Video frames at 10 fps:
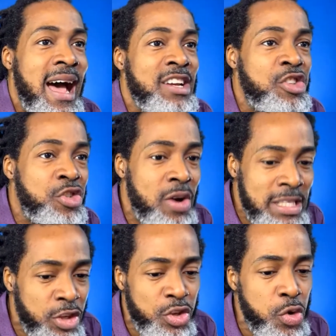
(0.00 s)

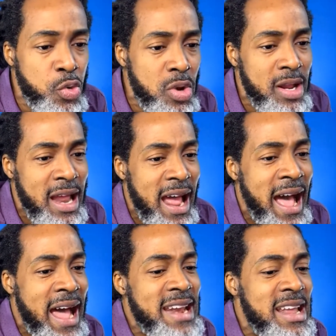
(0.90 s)
address you
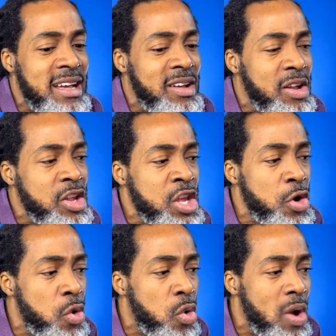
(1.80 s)
and, you
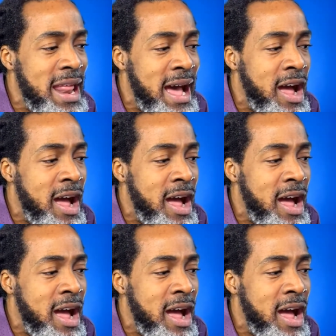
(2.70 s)
know,